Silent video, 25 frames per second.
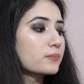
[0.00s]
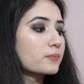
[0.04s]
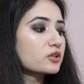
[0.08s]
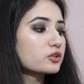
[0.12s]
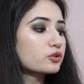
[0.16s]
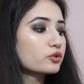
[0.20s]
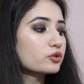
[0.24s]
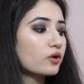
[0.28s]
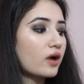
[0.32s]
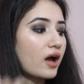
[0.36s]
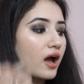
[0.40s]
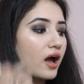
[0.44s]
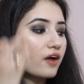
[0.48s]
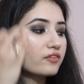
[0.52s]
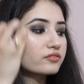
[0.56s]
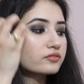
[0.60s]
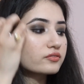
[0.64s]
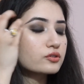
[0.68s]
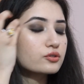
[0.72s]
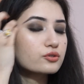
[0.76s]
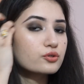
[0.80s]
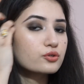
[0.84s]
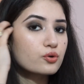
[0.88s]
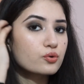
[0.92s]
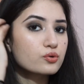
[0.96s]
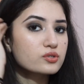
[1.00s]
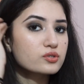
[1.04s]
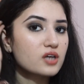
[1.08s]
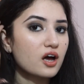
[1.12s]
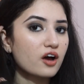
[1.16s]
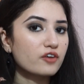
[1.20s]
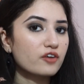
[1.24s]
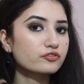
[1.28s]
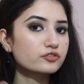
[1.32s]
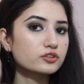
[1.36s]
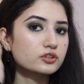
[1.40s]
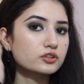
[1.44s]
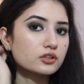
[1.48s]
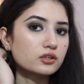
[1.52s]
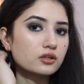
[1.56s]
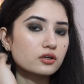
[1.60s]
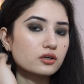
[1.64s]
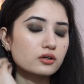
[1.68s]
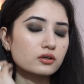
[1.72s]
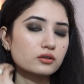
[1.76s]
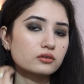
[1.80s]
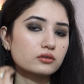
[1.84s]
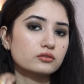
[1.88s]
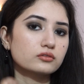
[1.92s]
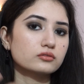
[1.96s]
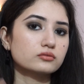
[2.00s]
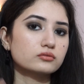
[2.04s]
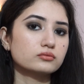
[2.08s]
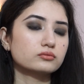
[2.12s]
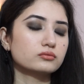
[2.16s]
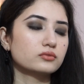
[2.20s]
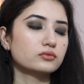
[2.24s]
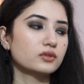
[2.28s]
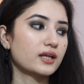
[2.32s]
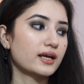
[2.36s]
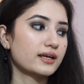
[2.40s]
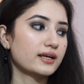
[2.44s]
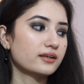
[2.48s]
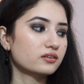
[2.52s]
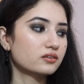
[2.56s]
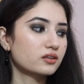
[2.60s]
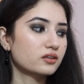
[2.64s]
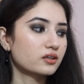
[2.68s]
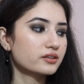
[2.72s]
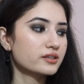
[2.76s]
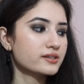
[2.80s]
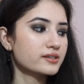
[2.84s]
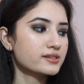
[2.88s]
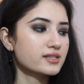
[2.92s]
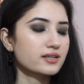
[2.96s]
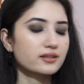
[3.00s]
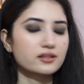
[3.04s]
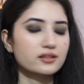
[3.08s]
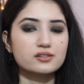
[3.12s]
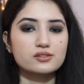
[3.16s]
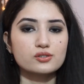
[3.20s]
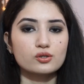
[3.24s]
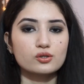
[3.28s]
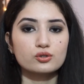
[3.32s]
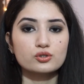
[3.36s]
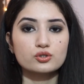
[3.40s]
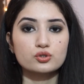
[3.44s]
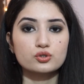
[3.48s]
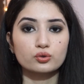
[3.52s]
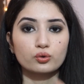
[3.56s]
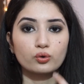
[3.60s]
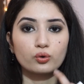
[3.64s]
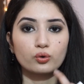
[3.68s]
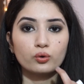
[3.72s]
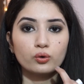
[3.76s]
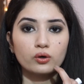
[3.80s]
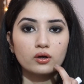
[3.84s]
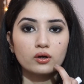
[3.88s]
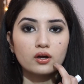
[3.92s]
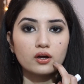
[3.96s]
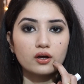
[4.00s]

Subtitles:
you have to use after like 30 seconds or so.